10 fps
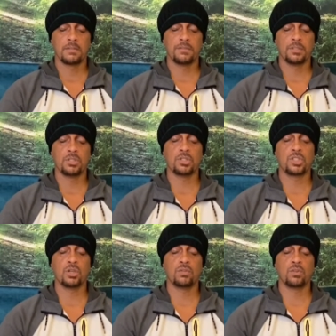Feel
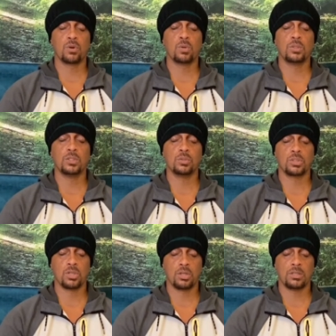yourself grow a little
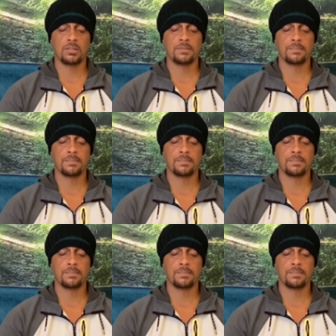taller.